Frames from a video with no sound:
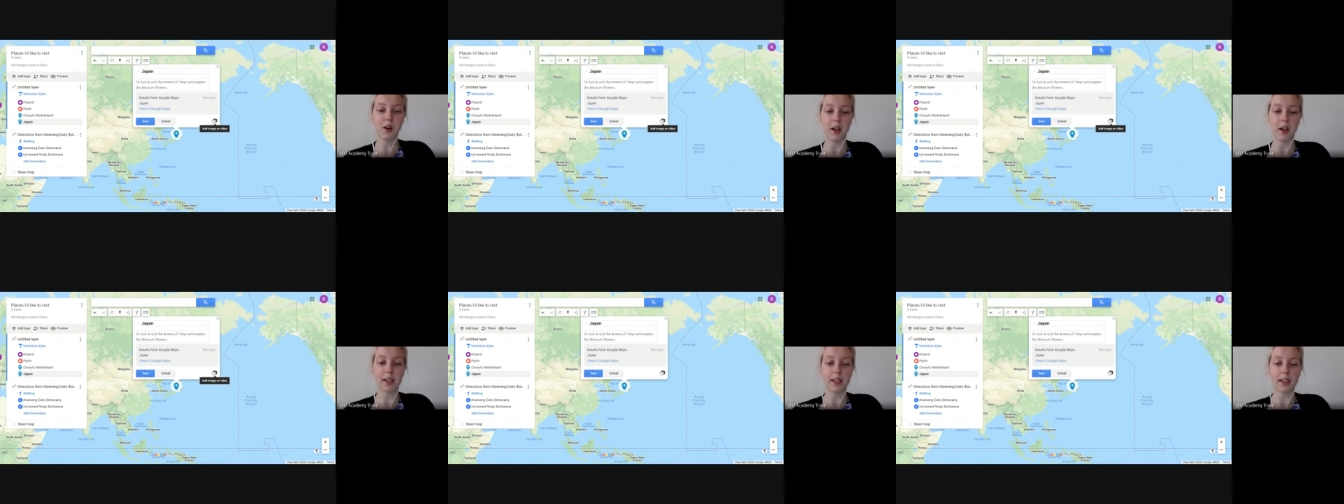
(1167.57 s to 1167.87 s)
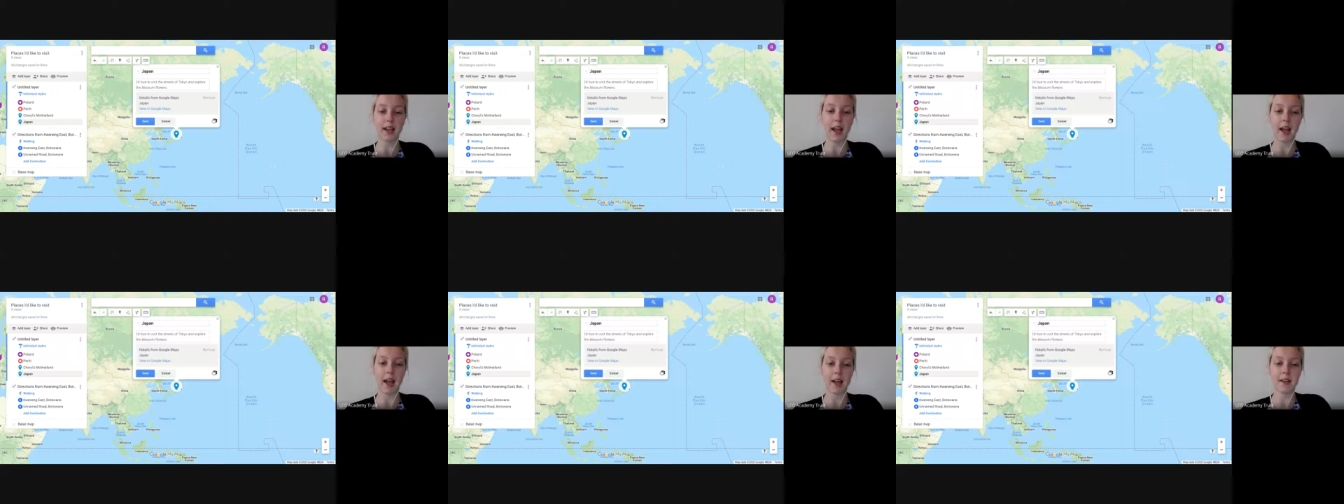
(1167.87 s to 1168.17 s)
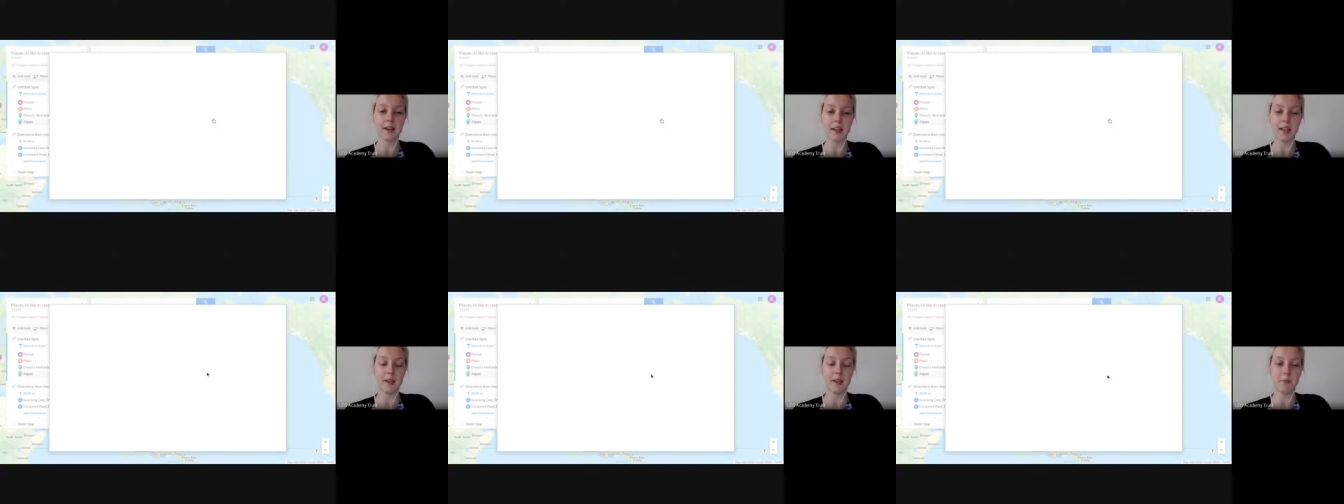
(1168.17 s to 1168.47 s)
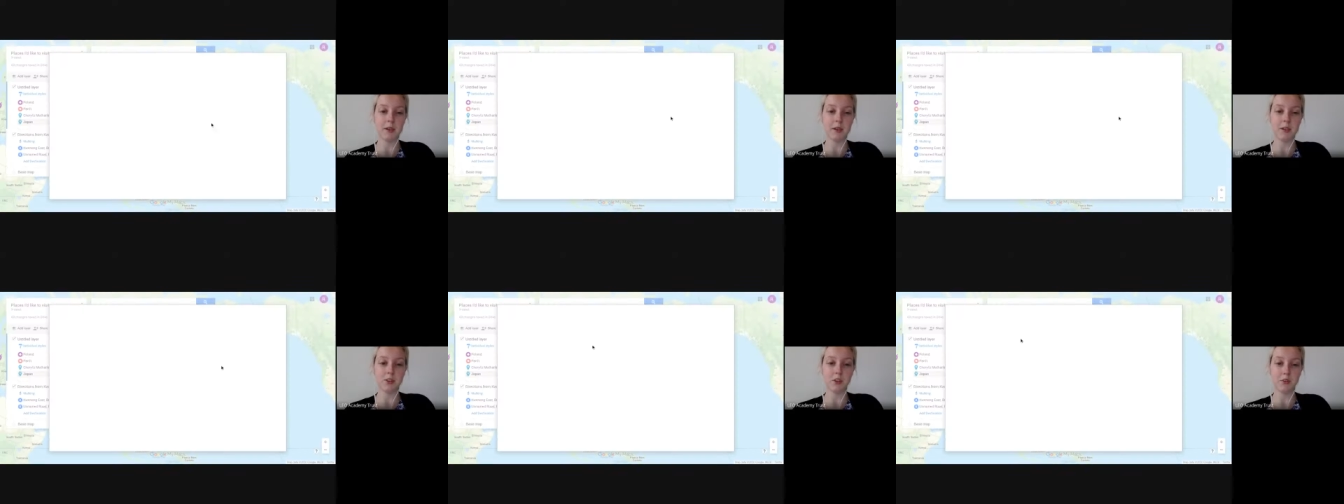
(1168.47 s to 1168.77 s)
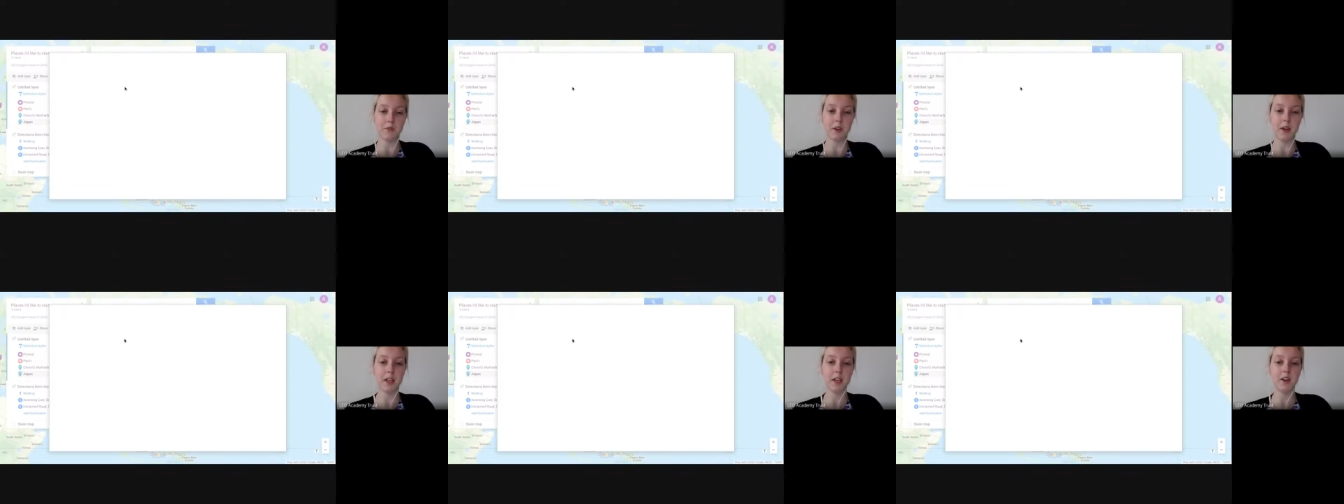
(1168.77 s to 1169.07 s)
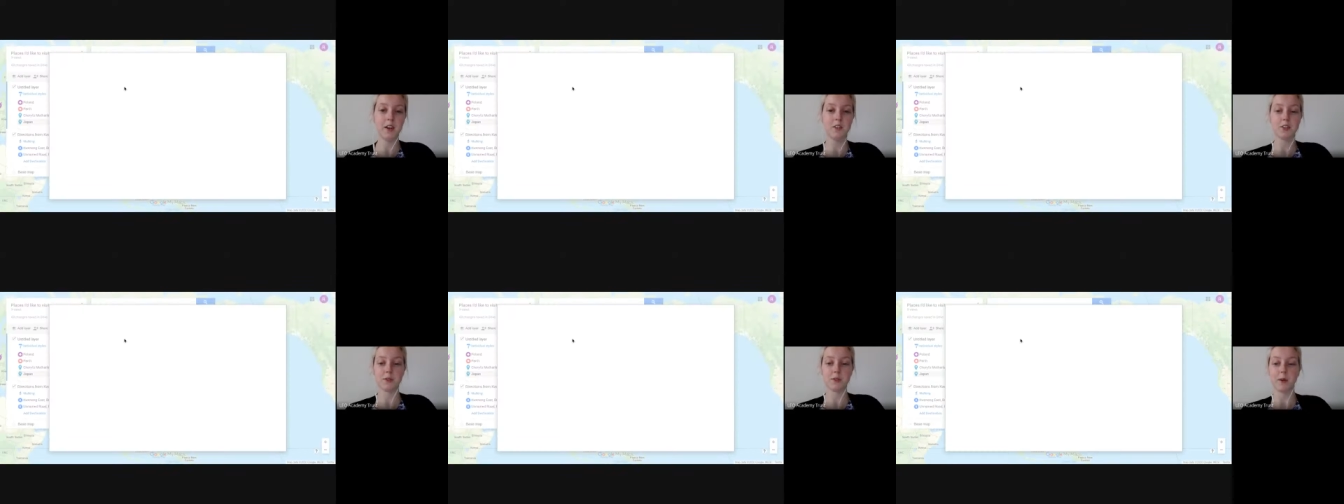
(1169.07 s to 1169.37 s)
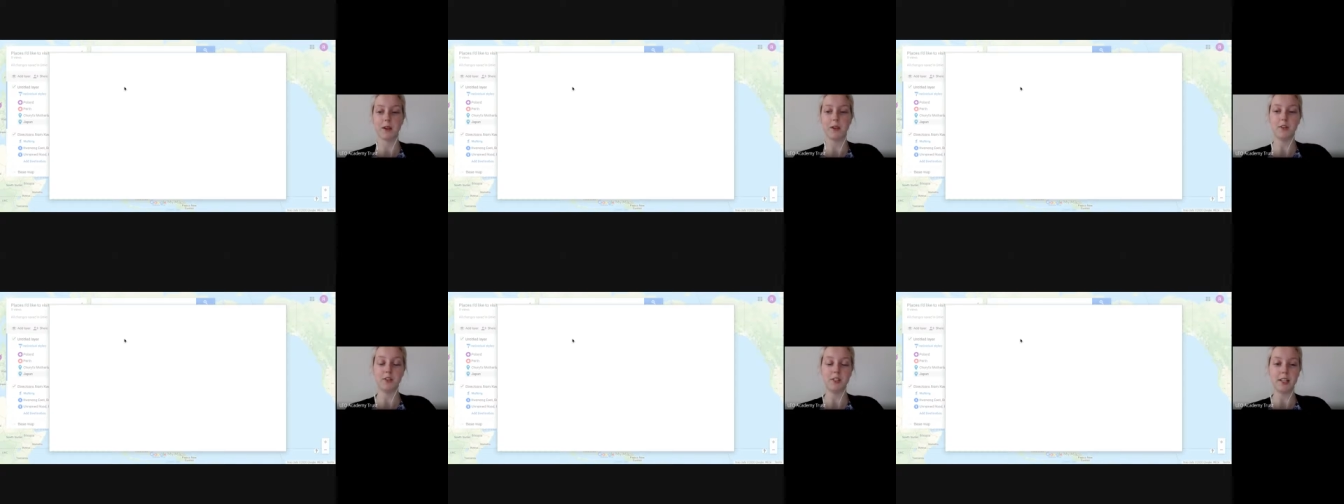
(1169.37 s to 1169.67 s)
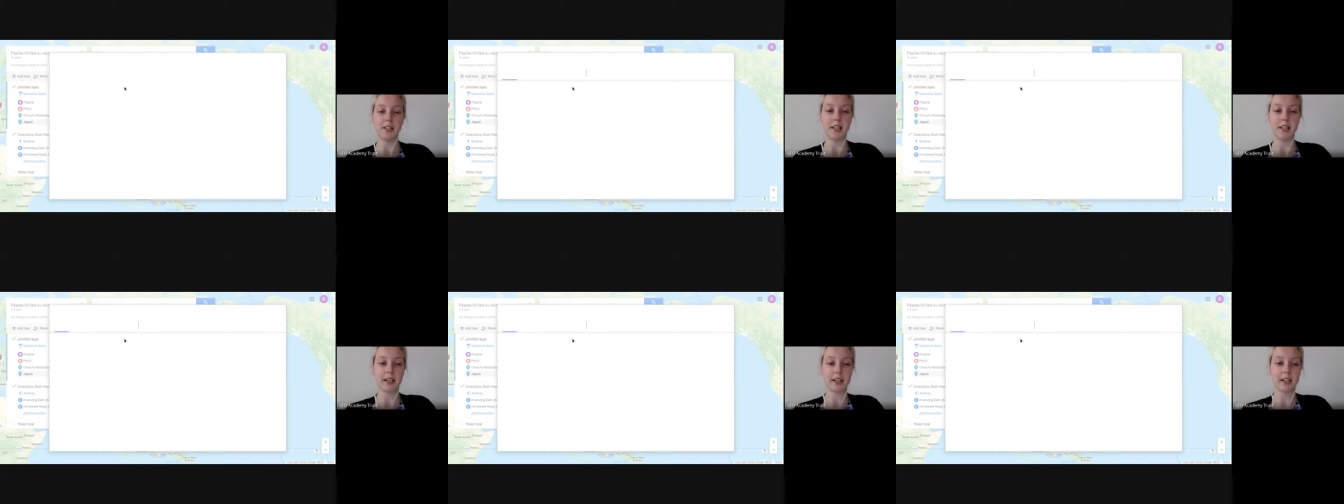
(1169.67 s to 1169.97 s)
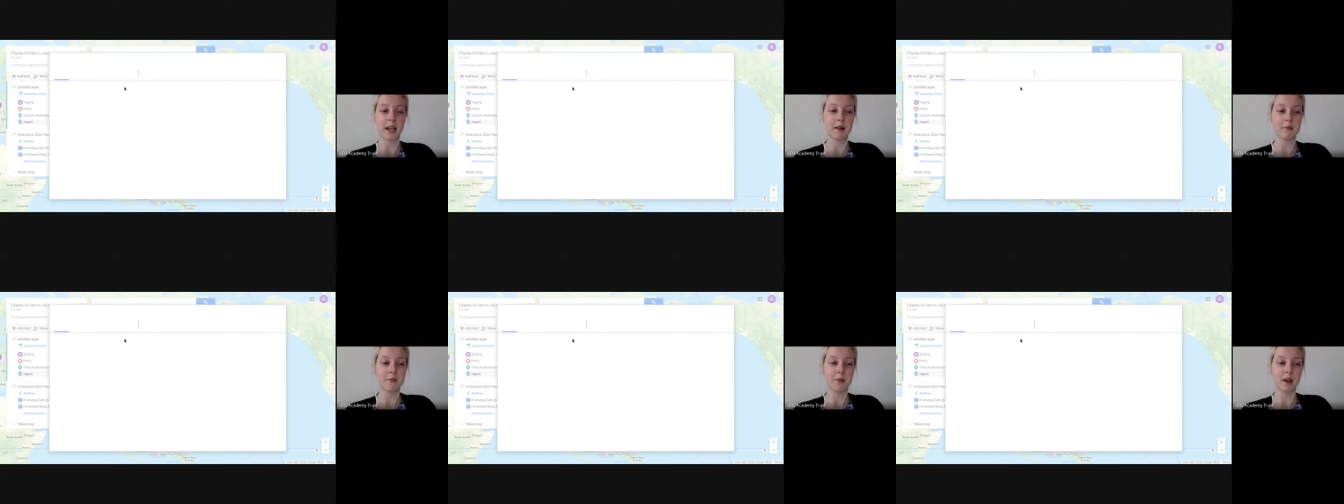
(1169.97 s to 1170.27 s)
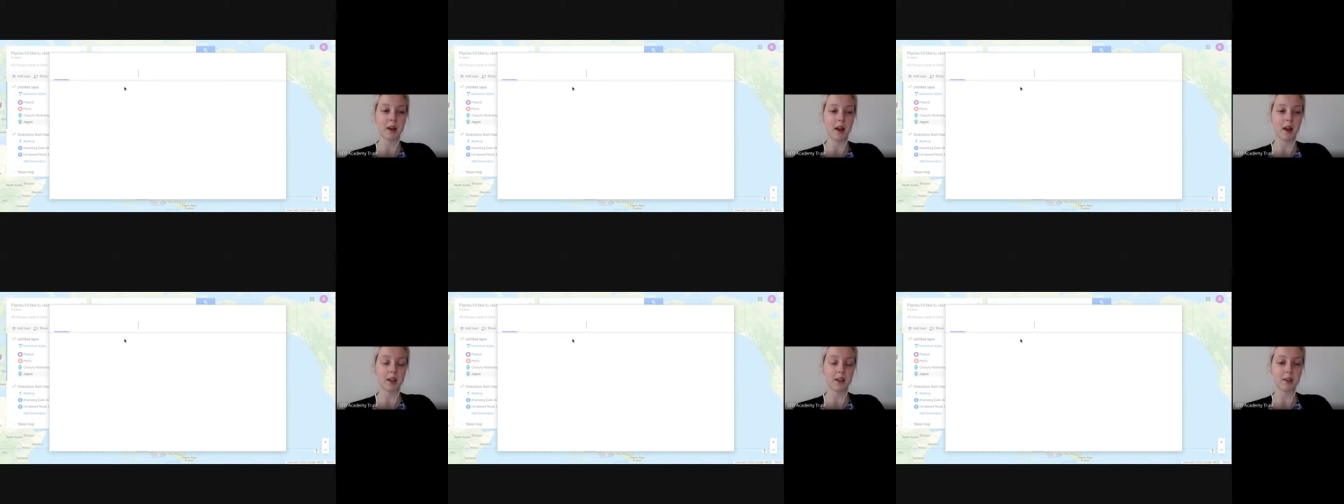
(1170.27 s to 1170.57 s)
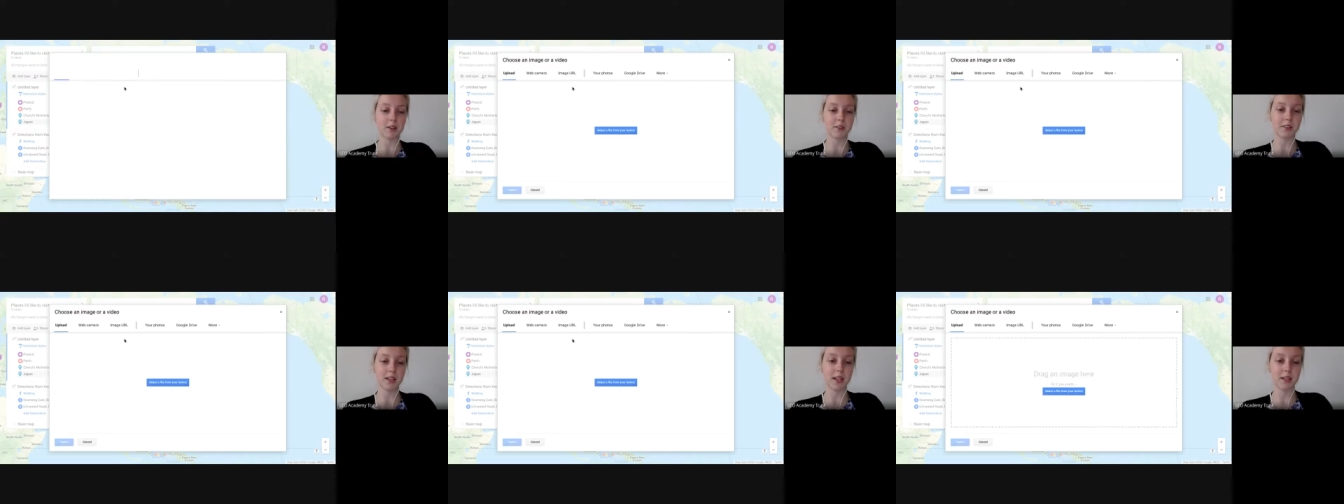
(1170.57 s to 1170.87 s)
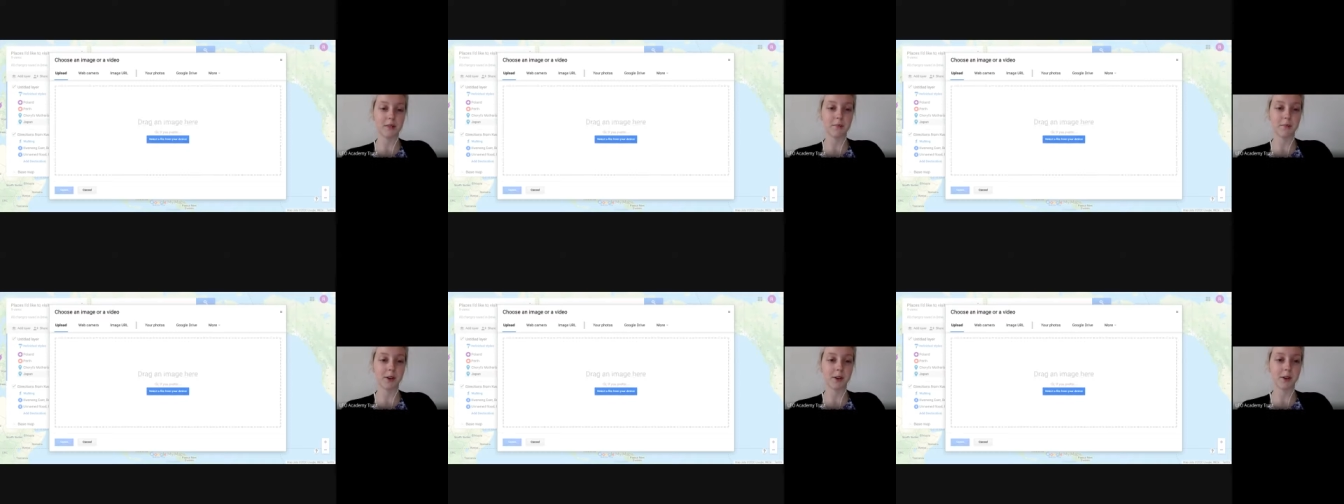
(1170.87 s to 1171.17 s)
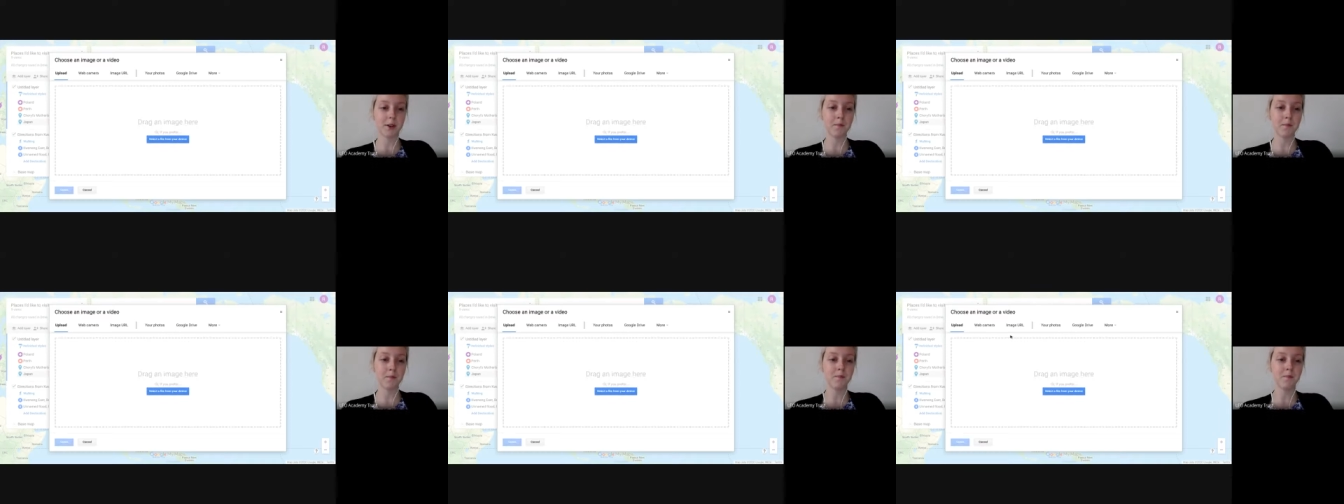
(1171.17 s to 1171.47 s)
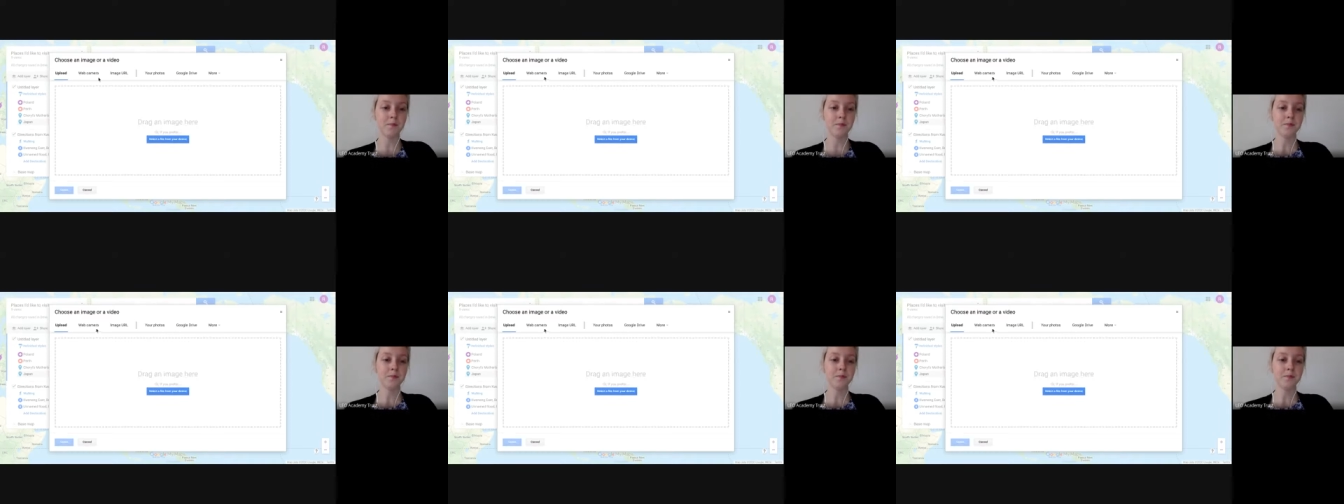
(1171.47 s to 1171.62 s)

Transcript: I can add an image or video just by using that camera icon down the bottom.